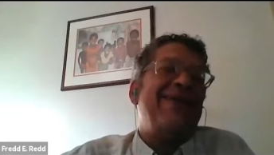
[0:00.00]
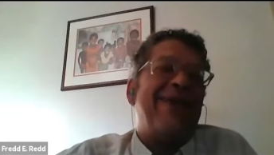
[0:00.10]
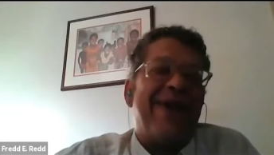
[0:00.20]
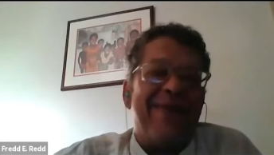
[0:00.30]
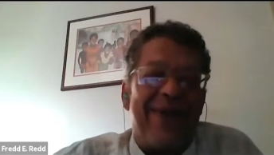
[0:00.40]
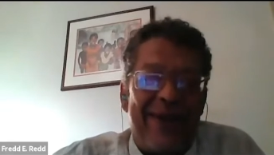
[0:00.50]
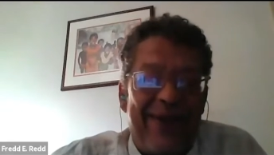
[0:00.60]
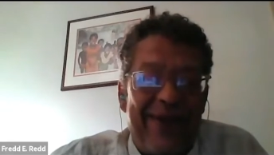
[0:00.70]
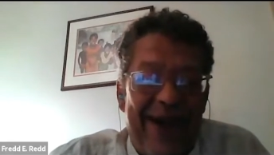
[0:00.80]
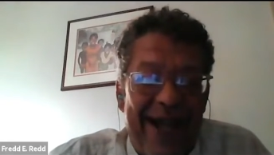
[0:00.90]
you very much
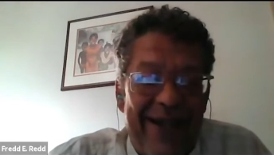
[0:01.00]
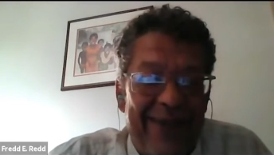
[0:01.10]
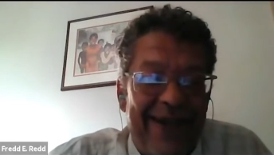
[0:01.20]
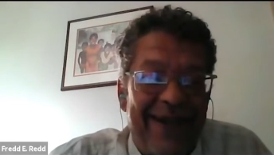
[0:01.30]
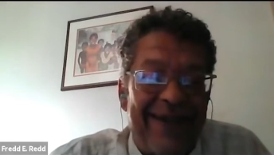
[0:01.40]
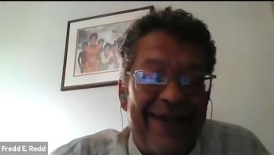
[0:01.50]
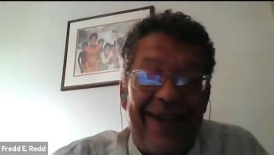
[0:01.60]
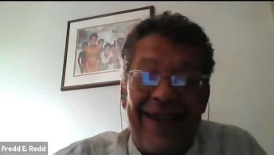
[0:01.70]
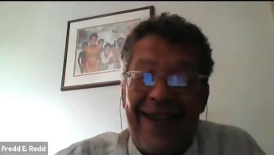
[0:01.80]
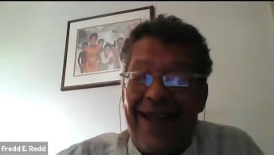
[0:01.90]
for inviting me here
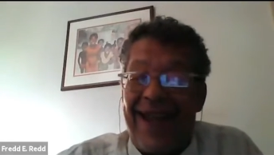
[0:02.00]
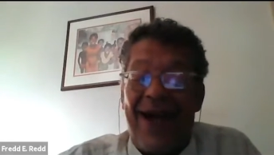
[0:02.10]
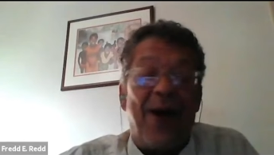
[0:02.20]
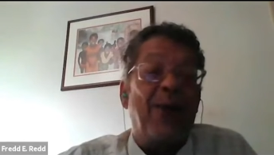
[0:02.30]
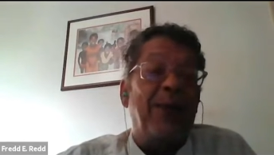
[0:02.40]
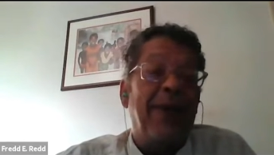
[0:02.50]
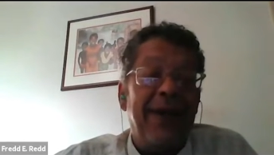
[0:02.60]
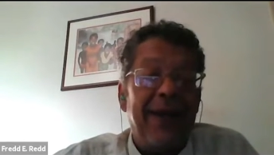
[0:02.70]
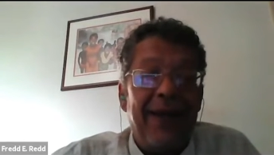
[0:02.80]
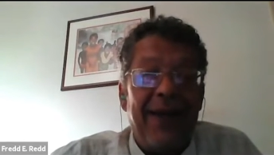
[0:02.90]
today, and I hope
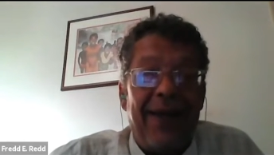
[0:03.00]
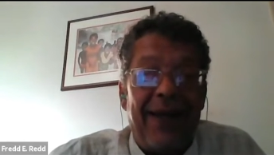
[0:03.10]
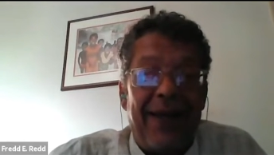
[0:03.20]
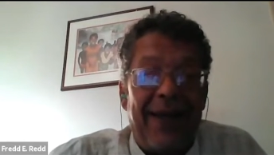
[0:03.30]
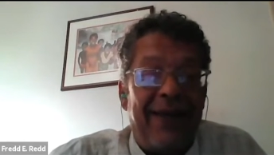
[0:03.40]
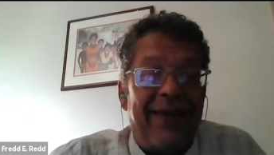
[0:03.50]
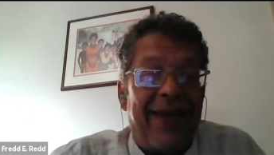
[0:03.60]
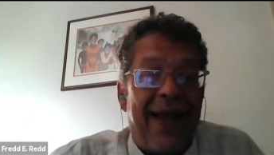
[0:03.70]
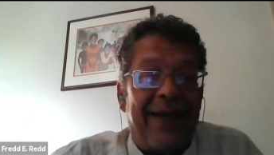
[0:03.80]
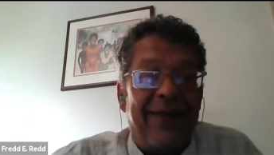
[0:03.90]

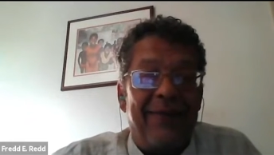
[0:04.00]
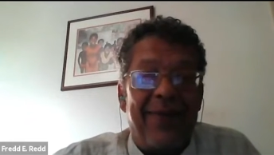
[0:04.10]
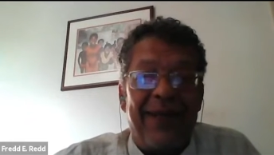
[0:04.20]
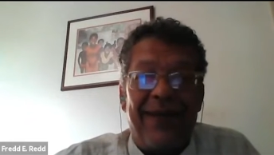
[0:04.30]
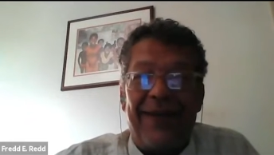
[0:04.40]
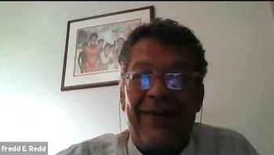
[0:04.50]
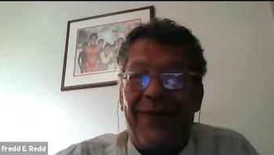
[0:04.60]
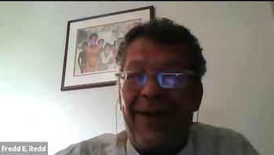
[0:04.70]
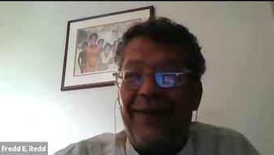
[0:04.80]
that I can be of